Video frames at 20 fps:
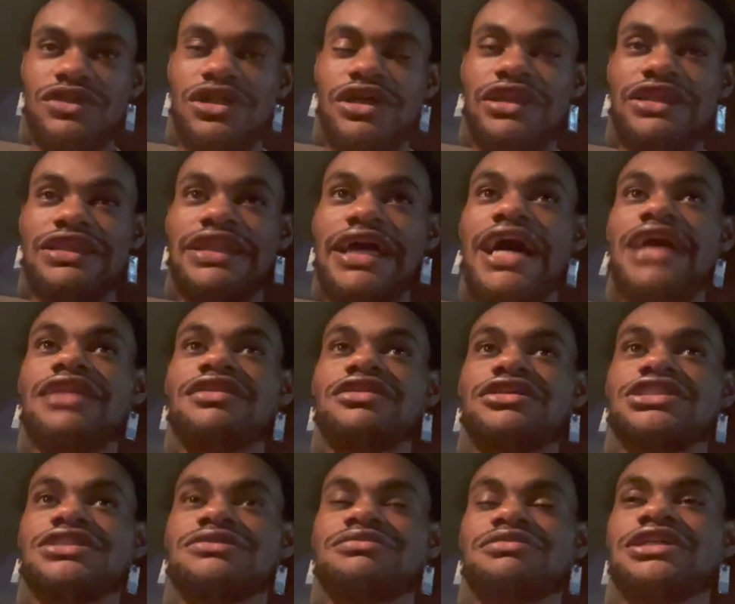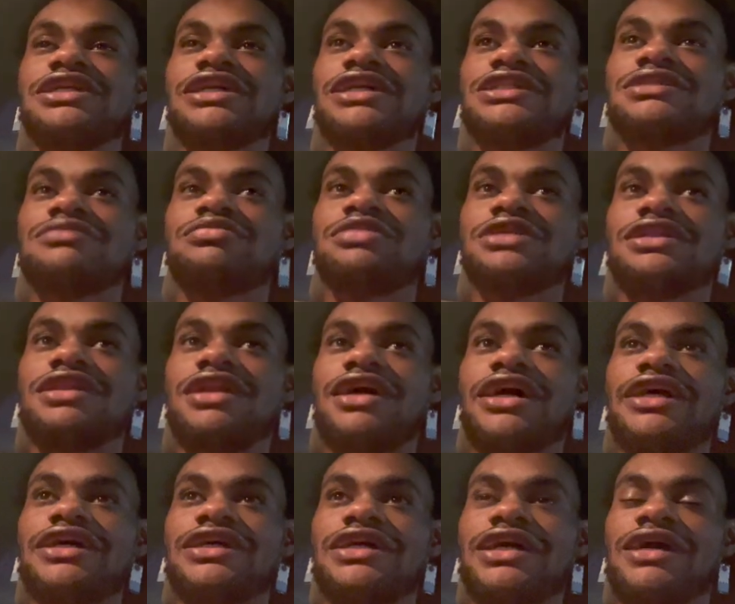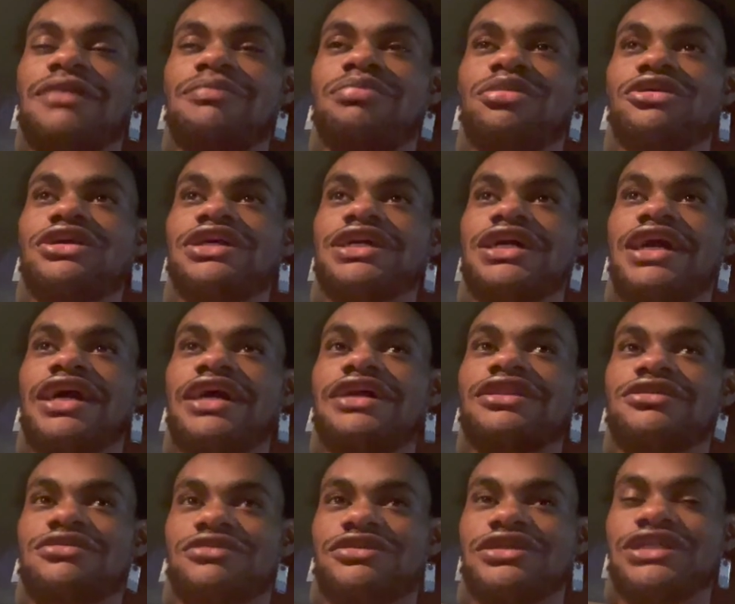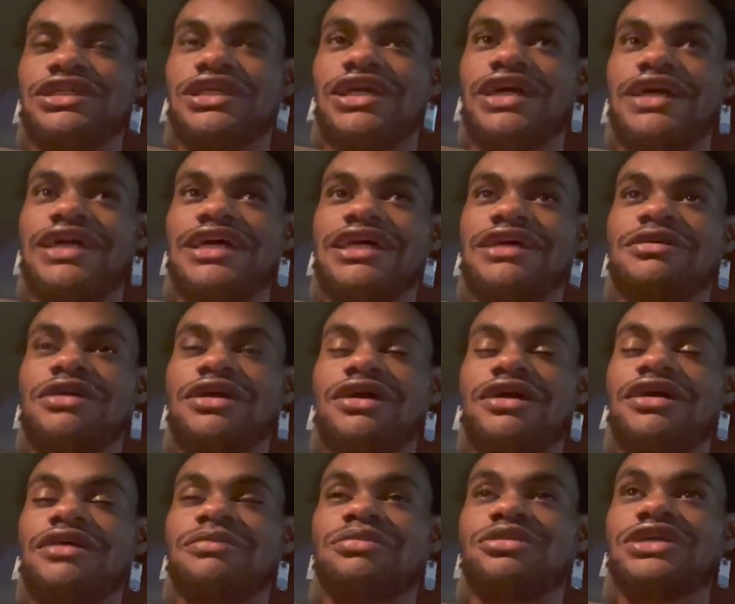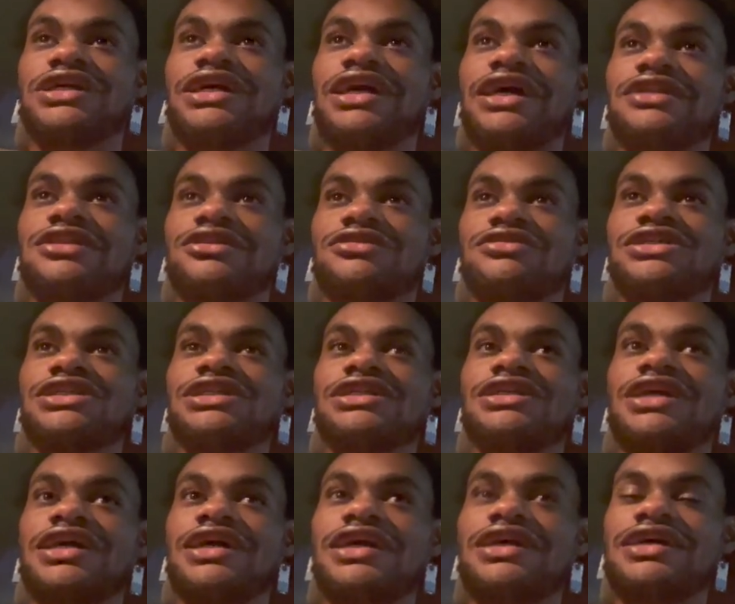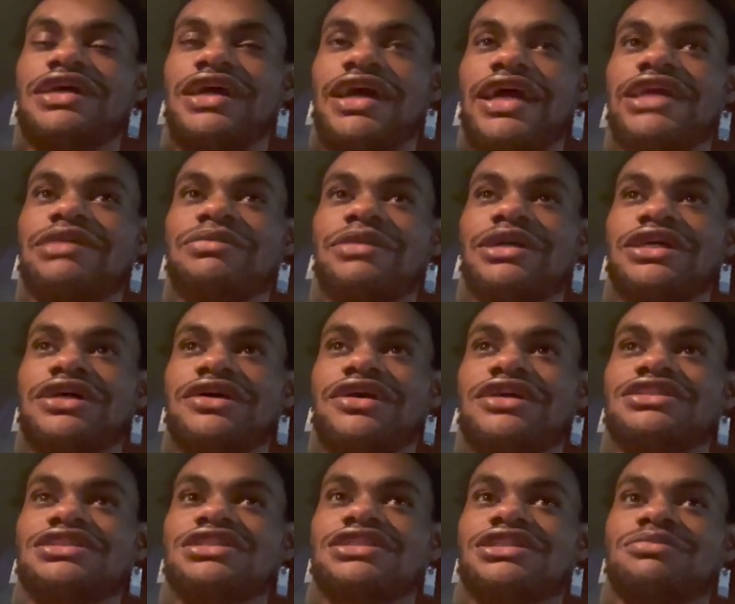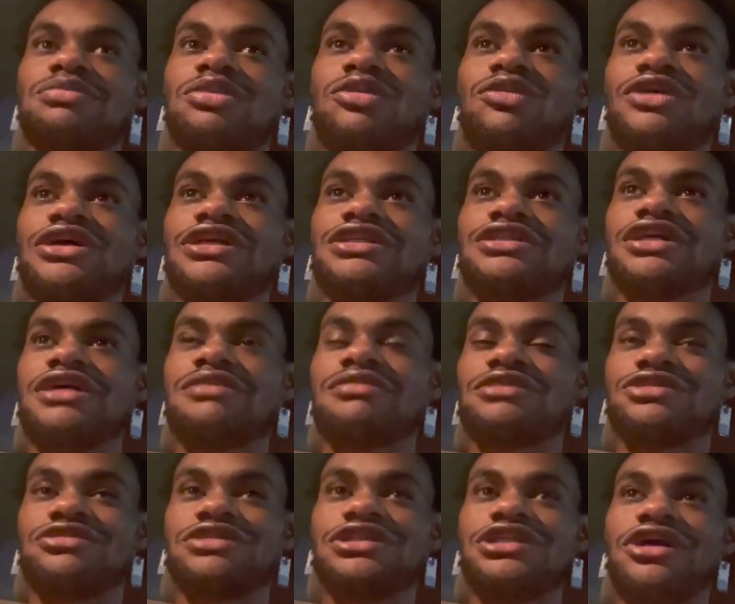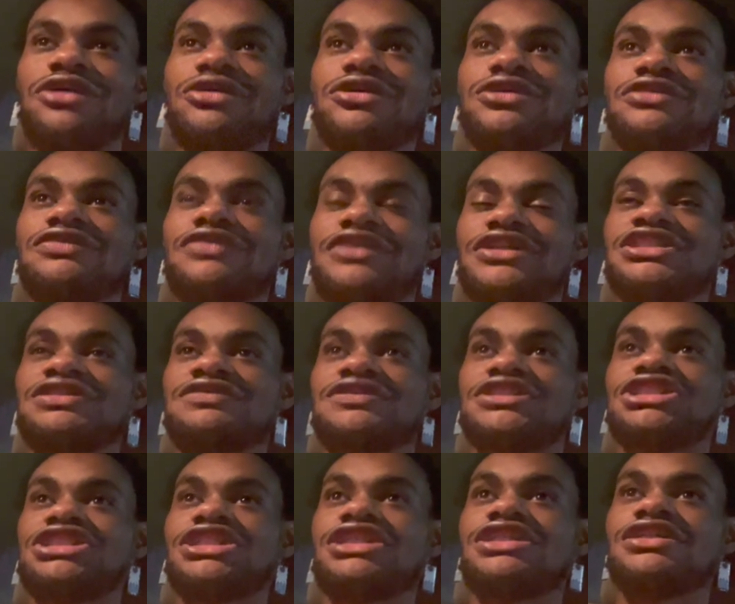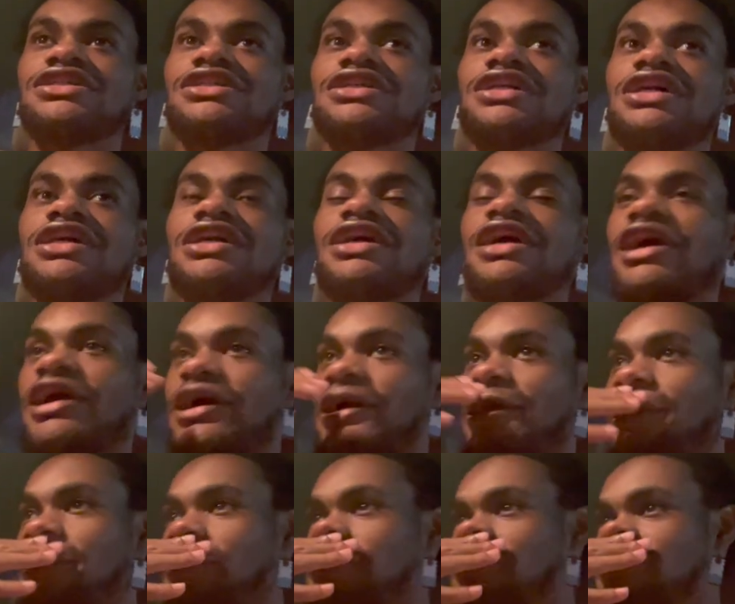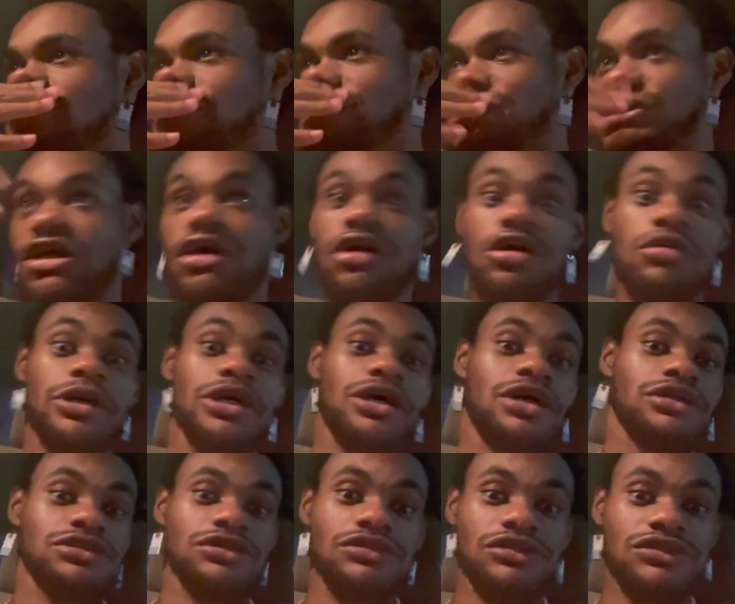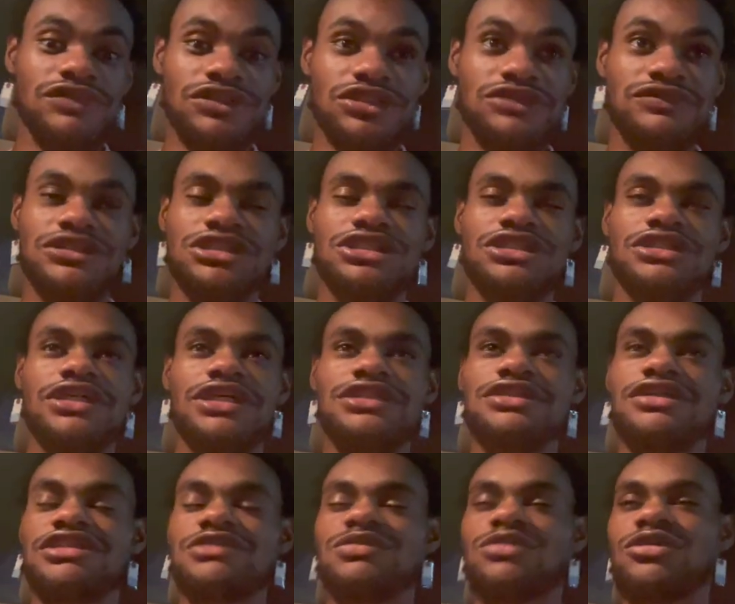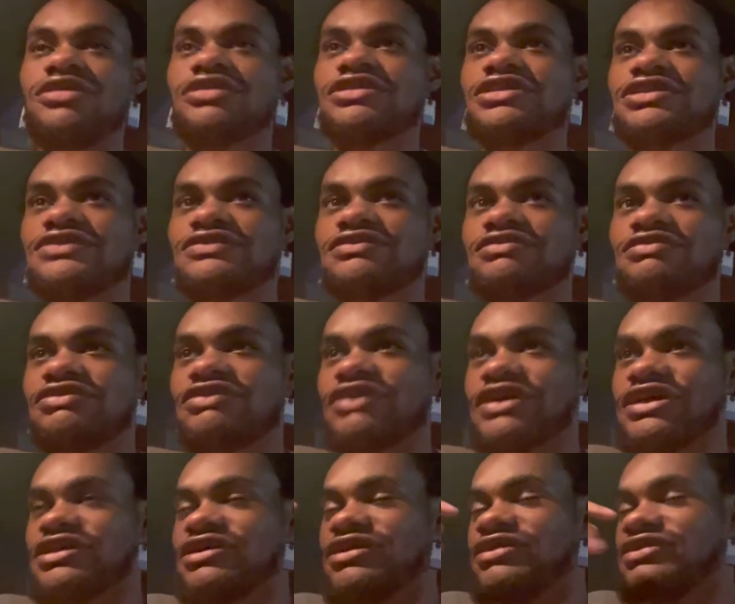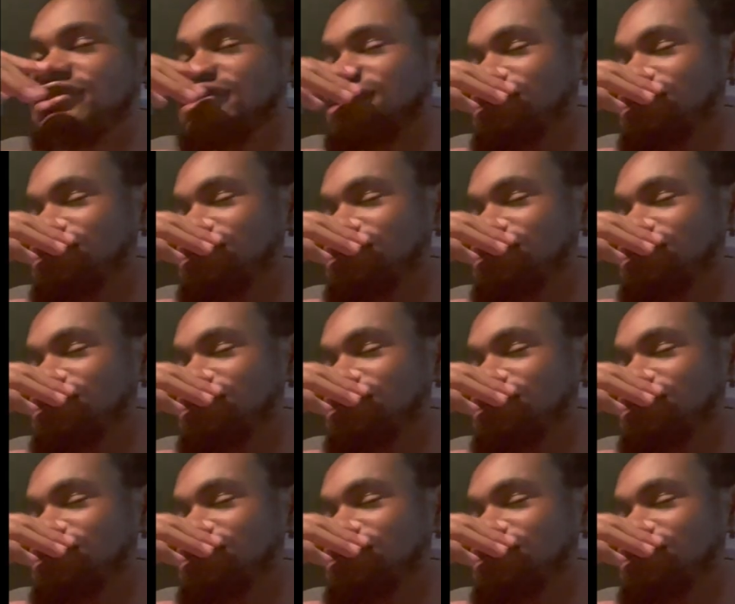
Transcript: That looked to me to be like a Budokai 3 game, uh, Budokai 3 anime cutscene point between Goku versus Vegeta. Um, which, oh my god, it's Goku versus Vegeta. That's not spoilers. Fucking Goku.